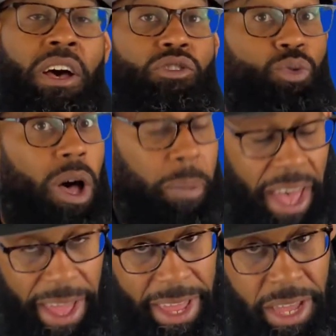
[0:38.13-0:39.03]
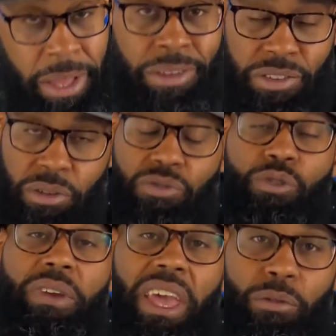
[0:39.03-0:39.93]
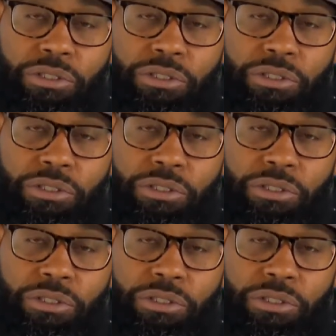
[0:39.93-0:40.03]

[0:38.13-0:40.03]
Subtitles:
Swab at. Students will be able